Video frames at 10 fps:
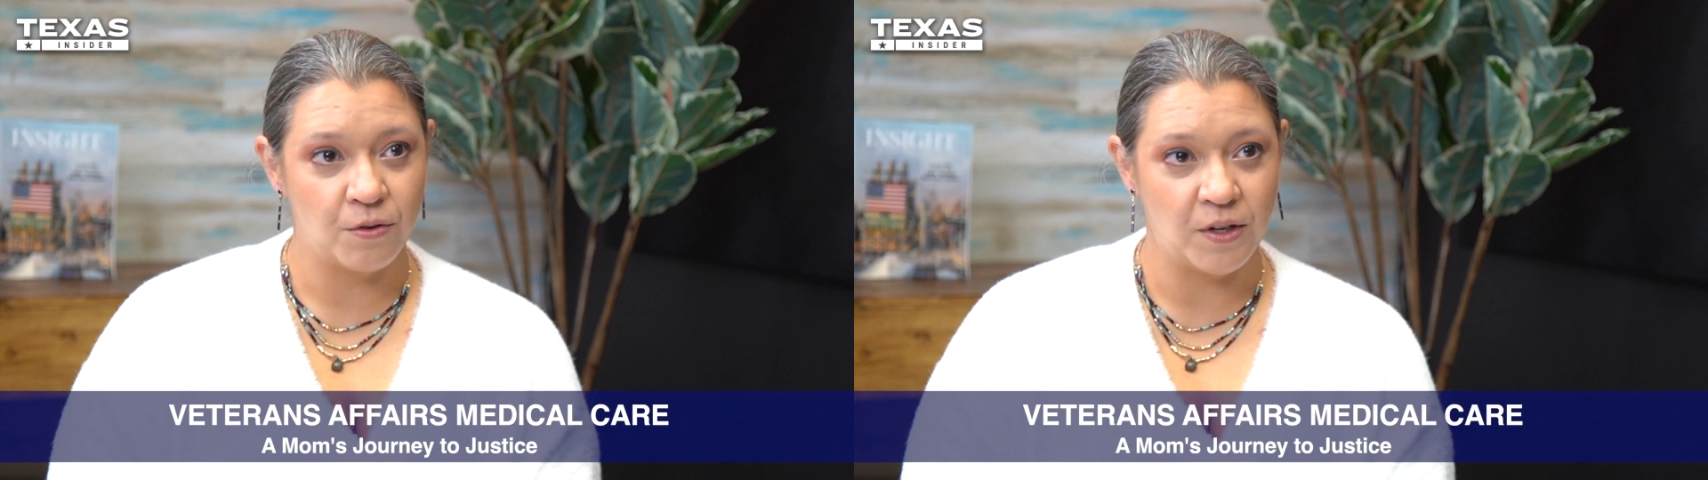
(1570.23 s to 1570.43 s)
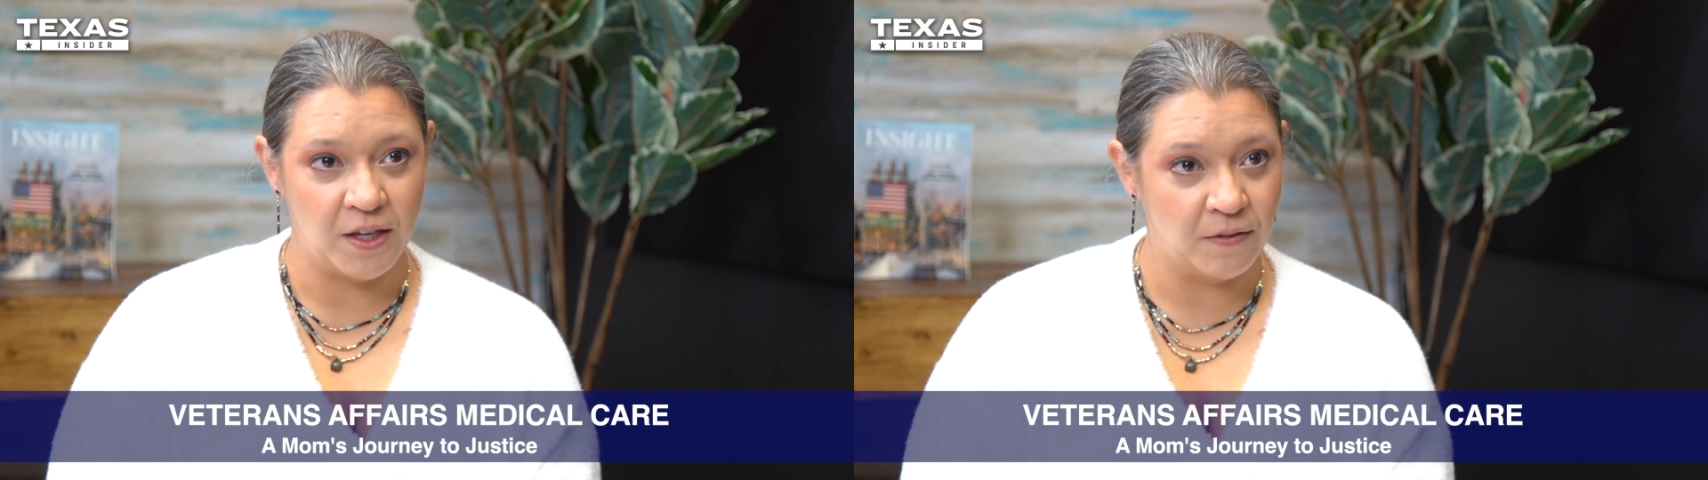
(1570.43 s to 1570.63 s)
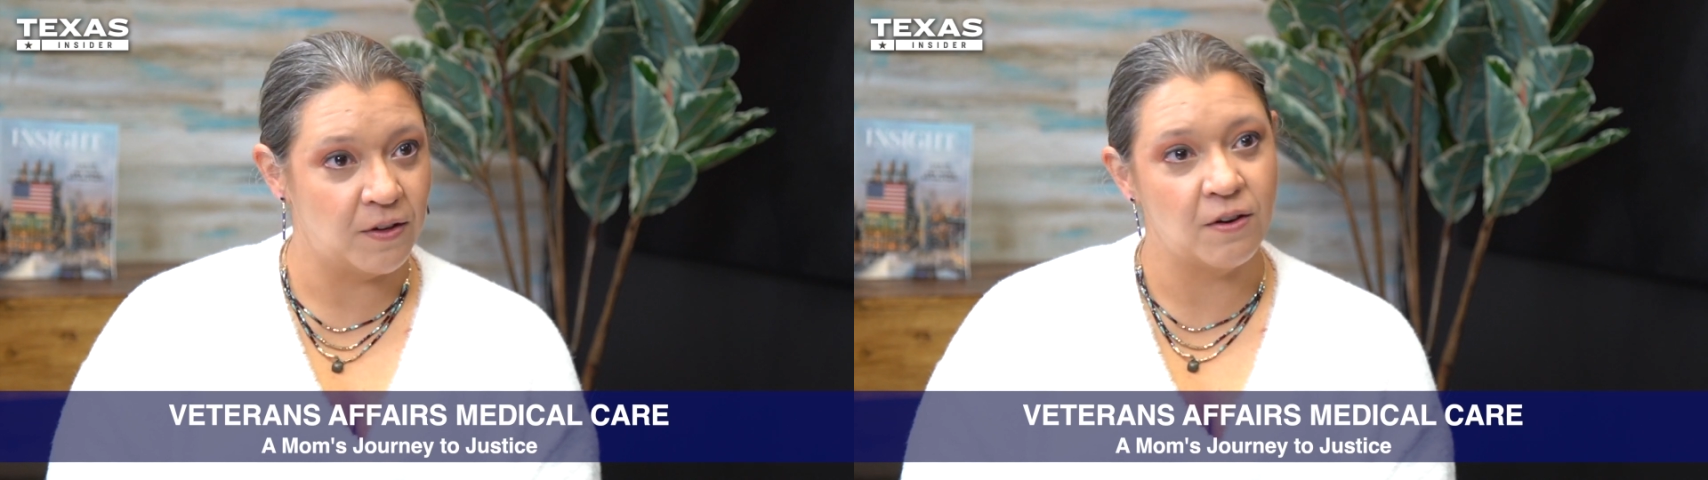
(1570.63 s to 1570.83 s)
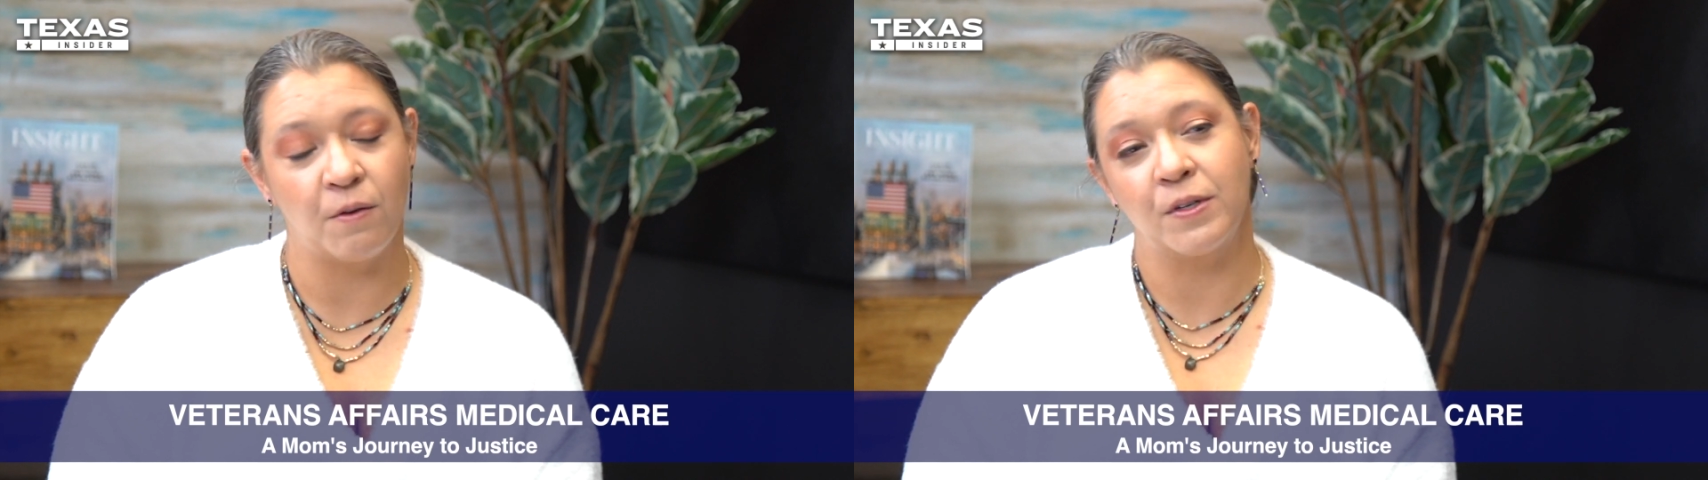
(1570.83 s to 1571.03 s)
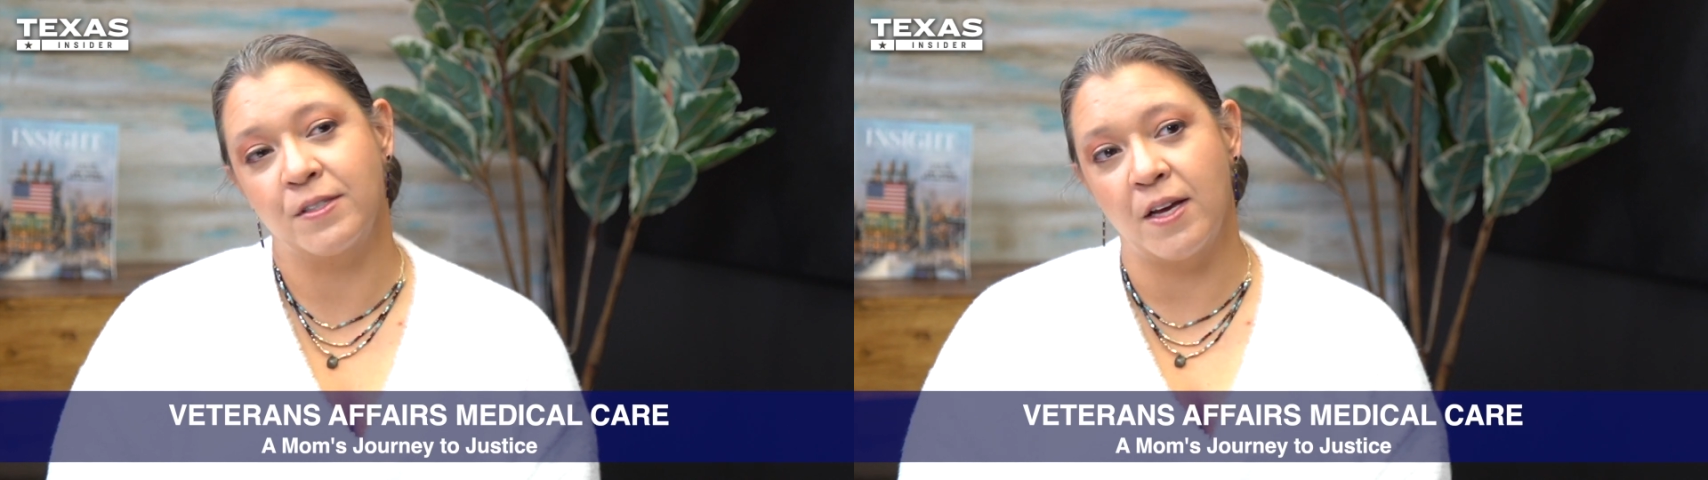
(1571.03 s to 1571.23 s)
even I
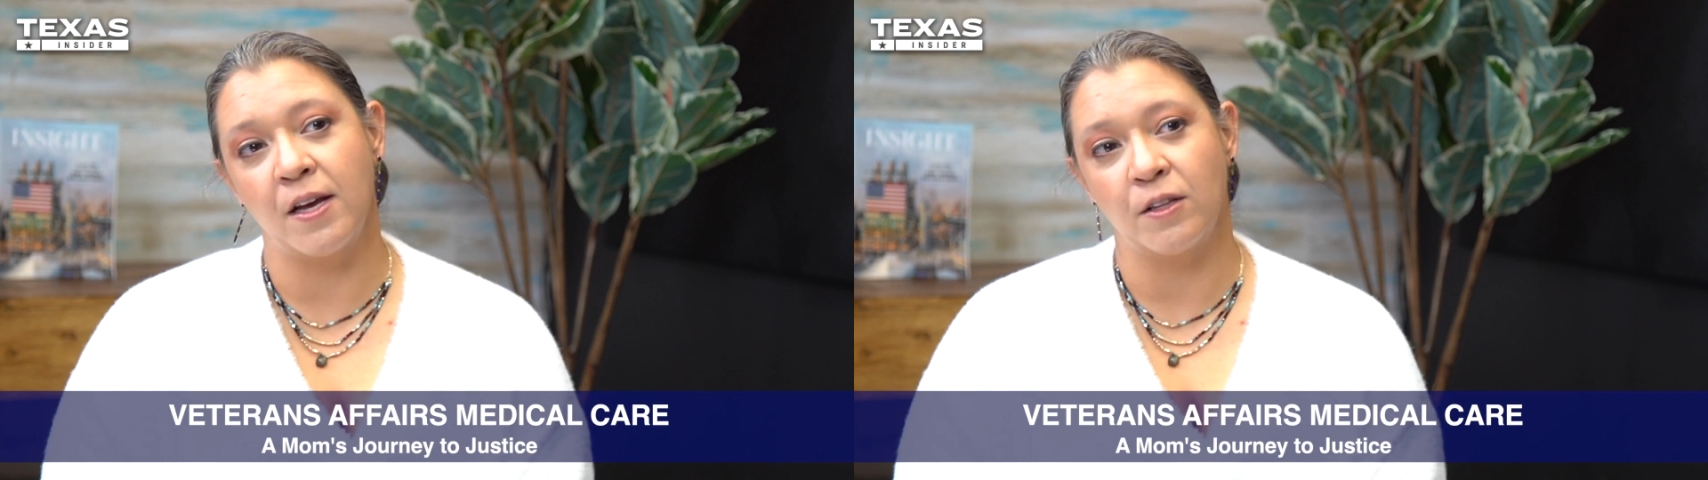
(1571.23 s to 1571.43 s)
would say,